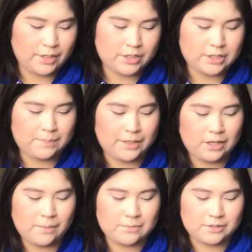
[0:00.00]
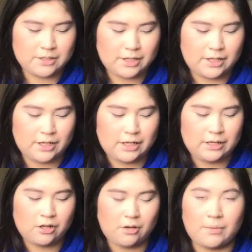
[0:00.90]
and just pick up as much as I
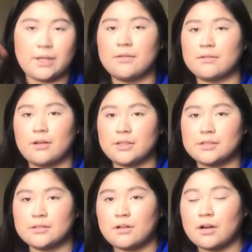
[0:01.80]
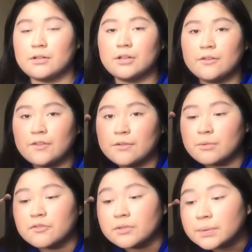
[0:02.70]
can on the R35
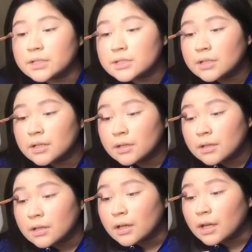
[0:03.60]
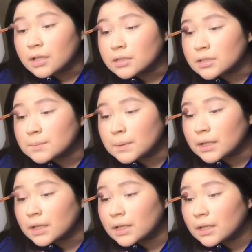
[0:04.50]
Morphe brush and just
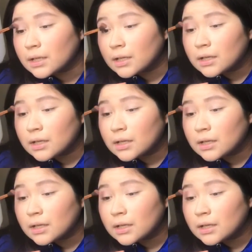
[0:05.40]
put it